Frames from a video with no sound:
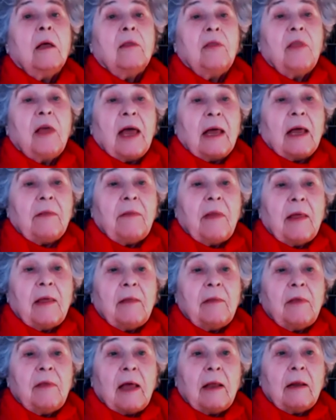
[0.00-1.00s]
than
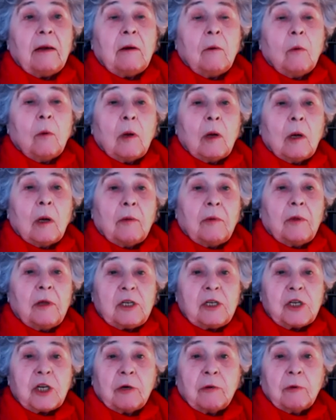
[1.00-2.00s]

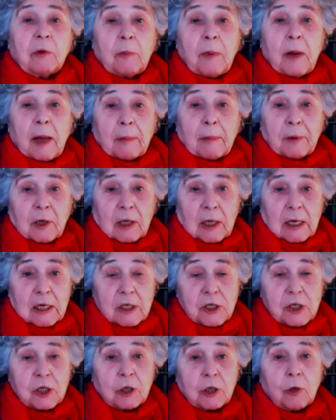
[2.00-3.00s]
the general
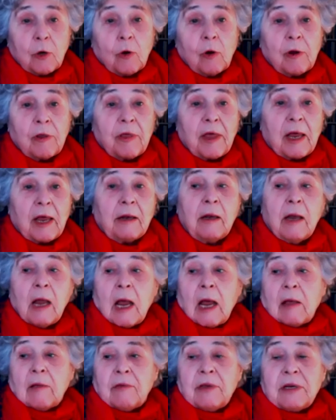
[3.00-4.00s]
population, or than
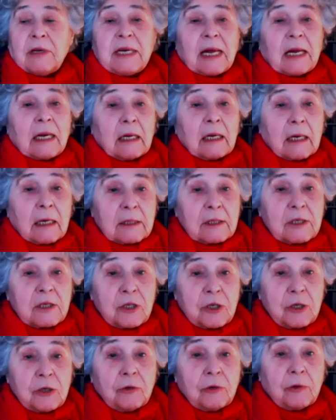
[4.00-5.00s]
the
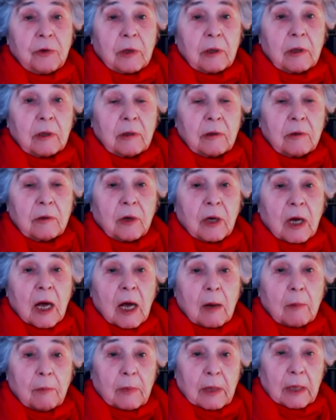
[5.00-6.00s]
delegates to the
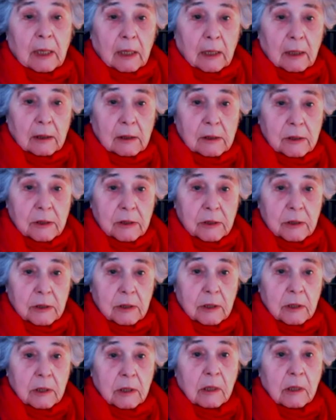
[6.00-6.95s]
COP meetings?